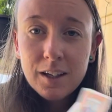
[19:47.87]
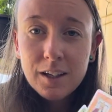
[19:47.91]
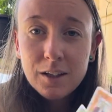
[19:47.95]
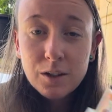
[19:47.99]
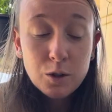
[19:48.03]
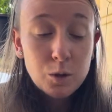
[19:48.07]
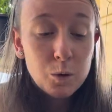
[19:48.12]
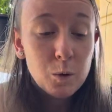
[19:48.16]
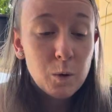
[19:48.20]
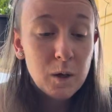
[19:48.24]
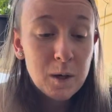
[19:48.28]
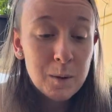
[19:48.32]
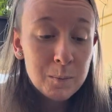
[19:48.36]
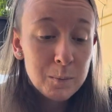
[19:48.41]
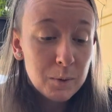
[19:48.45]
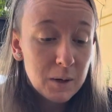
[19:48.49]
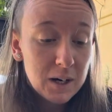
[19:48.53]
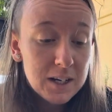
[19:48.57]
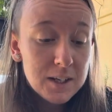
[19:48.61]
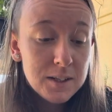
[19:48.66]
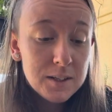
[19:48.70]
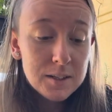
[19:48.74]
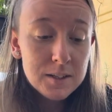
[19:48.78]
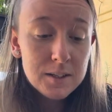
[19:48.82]
to
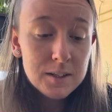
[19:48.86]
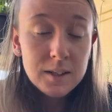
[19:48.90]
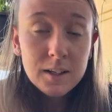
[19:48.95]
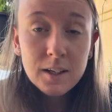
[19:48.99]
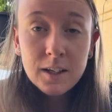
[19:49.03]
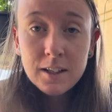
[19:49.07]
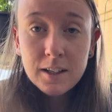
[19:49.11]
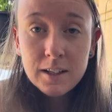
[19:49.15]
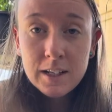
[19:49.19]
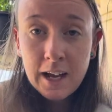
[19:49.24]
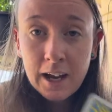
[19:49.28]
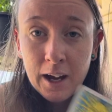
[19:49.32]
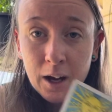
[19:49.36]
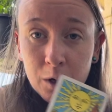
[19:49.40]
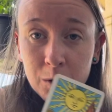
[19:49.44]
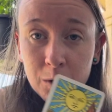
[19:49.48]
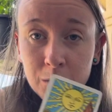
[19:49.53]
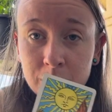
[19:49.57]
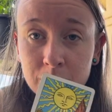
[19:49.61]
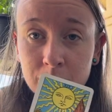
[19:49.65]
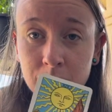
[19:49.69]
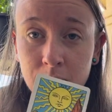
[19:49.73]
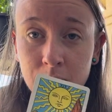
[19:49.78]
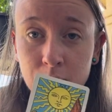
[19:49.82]
embrace now,
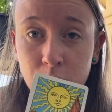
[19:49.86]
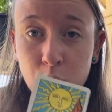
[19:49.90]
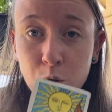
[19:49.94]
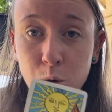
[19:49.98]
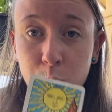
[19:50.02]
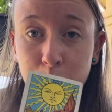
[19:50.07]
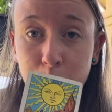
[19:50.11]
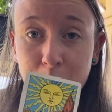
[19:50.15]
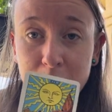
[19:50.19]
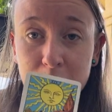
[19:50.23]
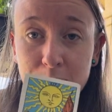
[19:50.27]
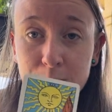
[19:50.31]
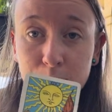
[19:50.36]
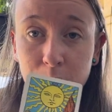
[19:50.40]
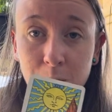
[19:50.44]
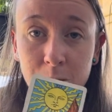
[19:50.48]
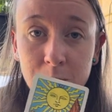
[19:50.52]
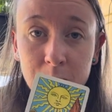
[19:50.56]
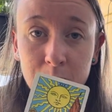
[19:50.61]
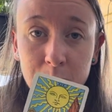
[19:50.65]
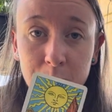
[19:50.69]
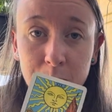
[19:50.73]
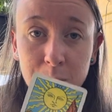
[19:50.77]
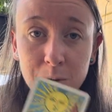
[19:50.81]
to be
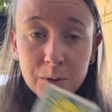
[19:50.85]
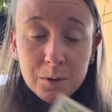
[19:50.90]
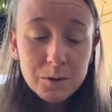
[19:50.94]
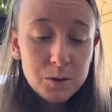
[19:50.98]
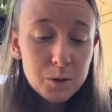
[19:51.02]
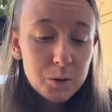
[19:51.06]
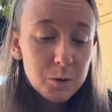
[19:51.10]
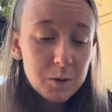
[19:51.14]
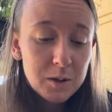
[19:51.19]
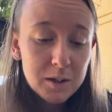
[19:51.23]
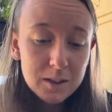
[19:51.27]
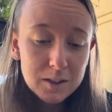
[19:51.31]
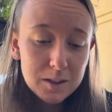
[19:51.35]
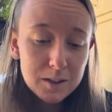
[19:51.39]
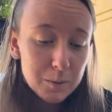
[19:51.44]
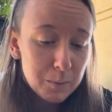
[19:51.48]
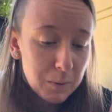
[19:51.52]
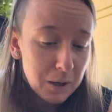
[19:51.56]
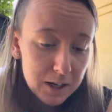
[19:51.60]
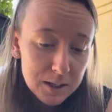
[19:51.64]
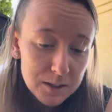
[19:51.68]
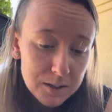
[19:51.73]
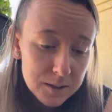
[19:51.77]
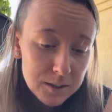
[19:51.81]
vulnerable, to
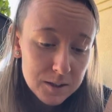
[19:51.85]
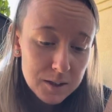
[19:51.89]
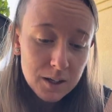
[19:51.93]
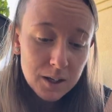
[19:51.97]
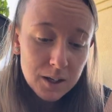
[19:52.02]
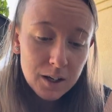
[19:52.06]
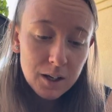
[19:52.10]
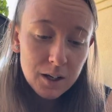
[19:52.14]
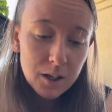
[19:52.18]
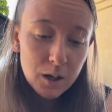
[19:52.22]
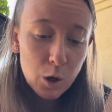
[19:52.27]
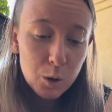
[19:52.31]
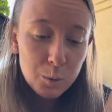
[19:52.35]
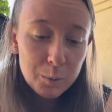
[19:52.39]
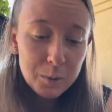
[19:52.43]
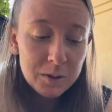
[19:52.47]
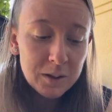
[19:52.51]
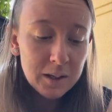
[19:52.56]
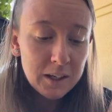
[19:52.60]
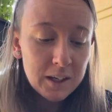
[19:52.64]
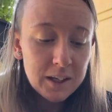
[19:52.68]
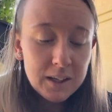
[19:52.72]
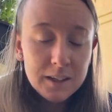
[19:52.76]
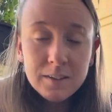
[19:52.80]
express
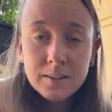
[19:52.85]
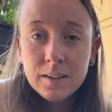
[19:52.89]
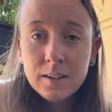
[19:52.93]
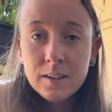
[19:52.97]
openly,